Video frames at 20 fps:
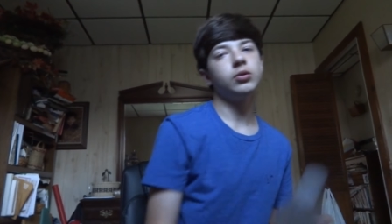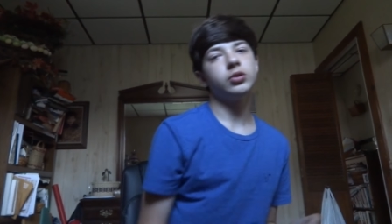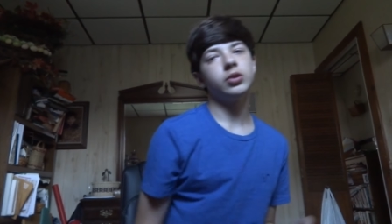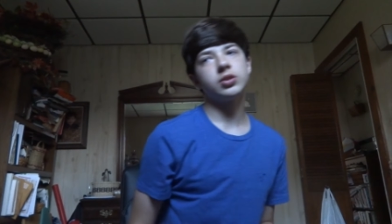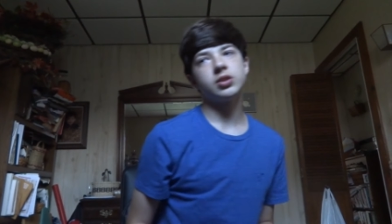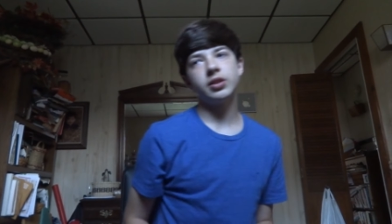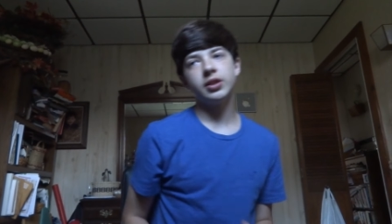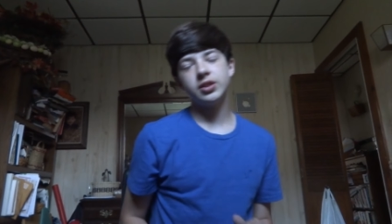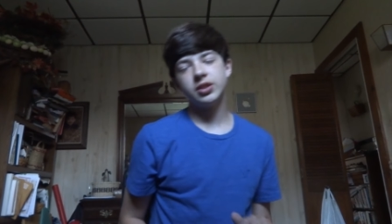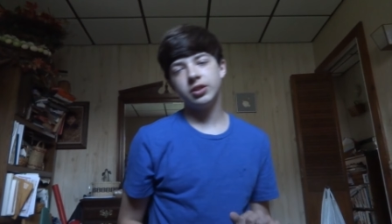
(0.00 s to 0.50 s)

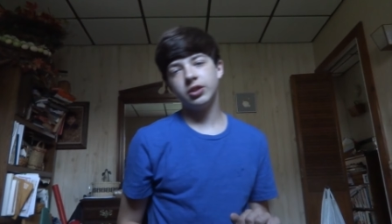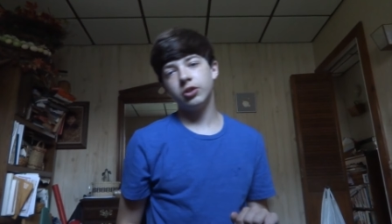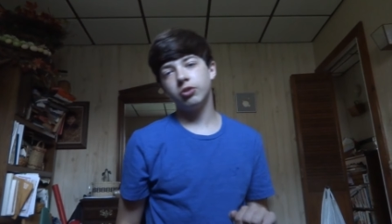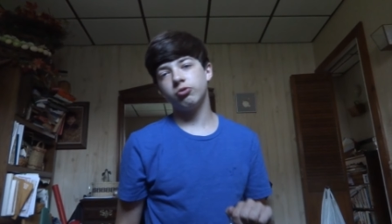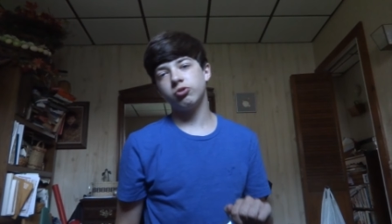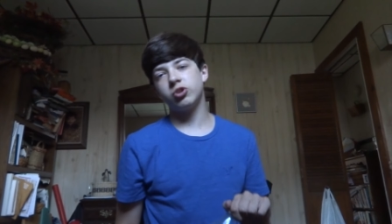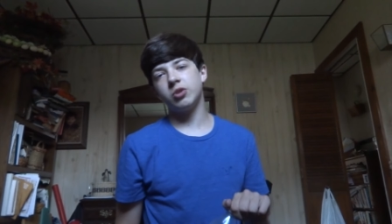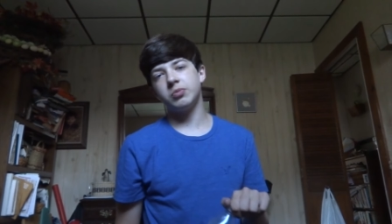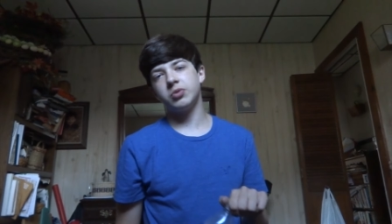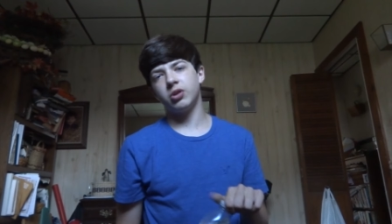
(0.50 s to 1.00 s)
There's links in the
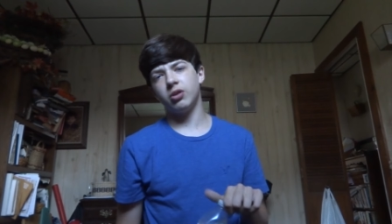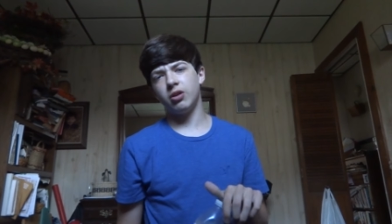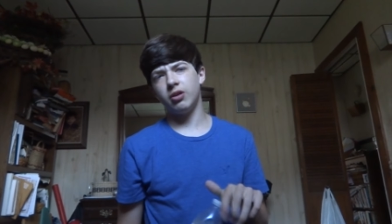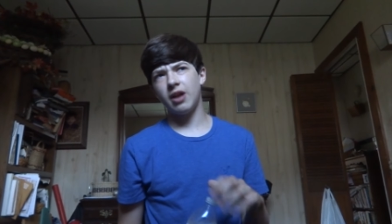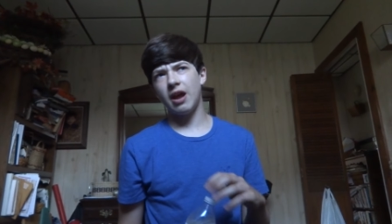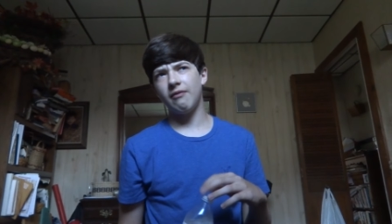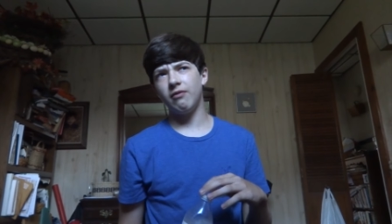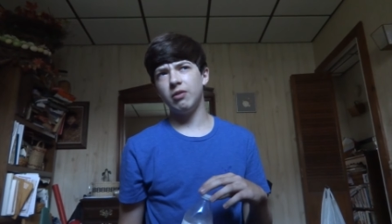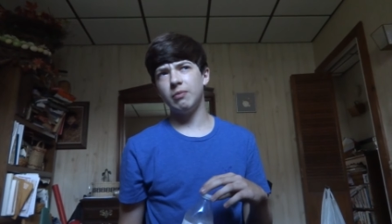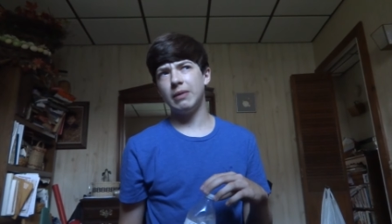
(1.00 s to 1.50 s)
description on
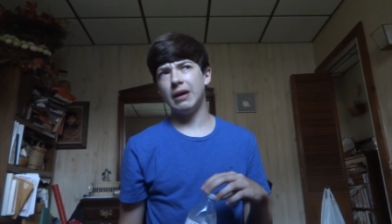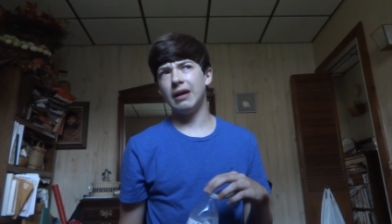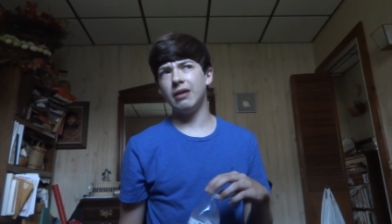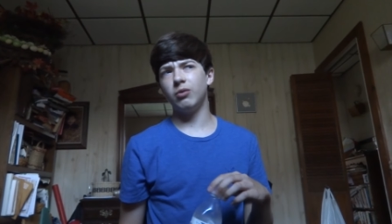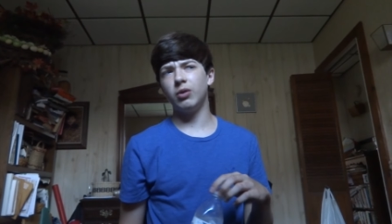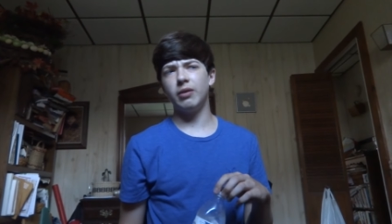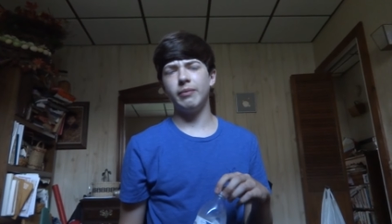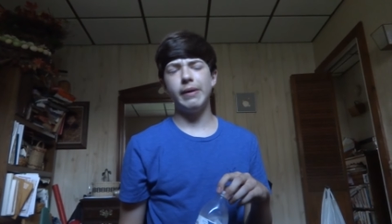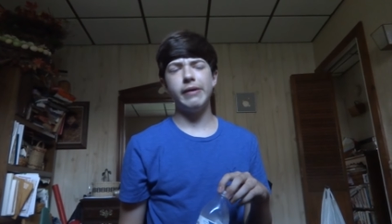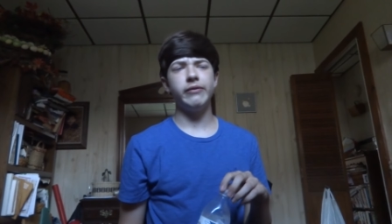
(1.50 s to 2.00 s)
every my,
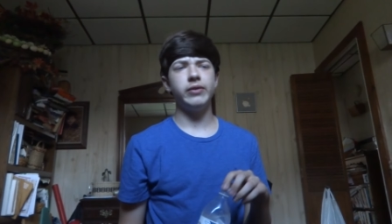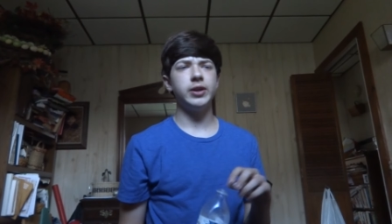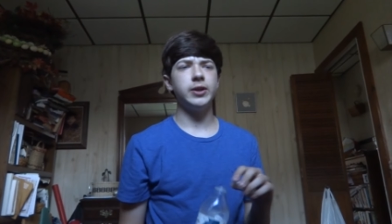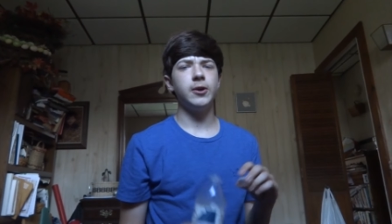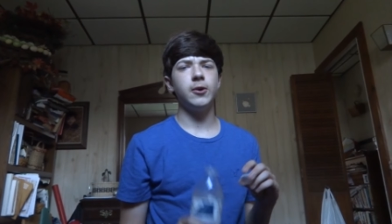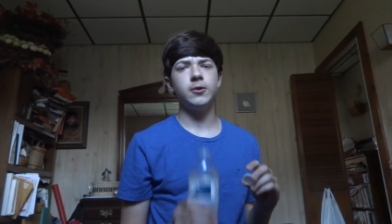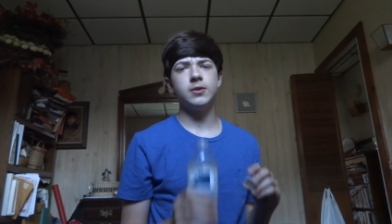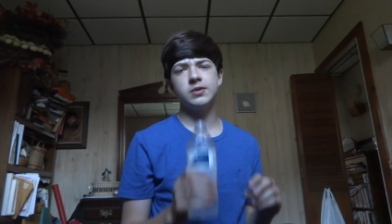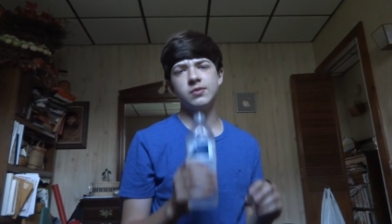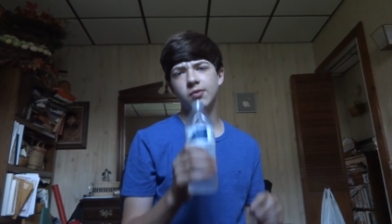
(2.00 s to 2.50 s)
one of my
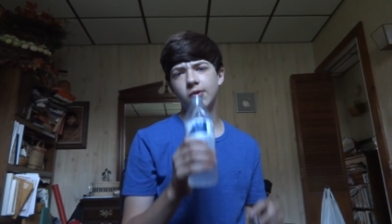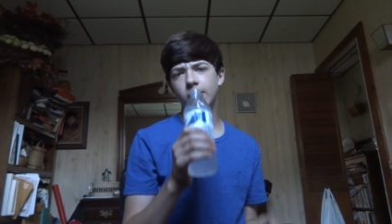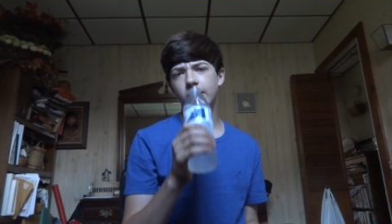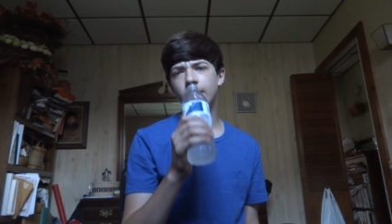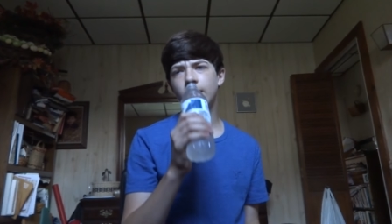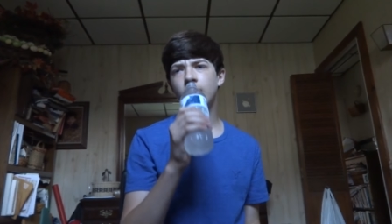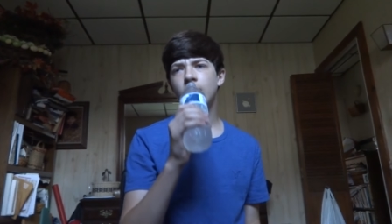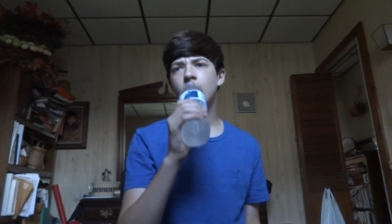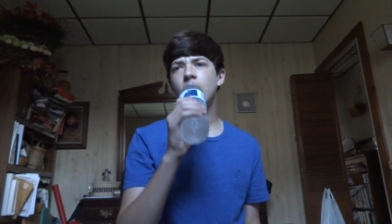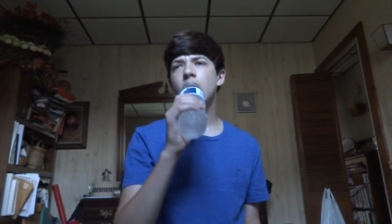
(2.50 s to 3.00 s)
videos for it.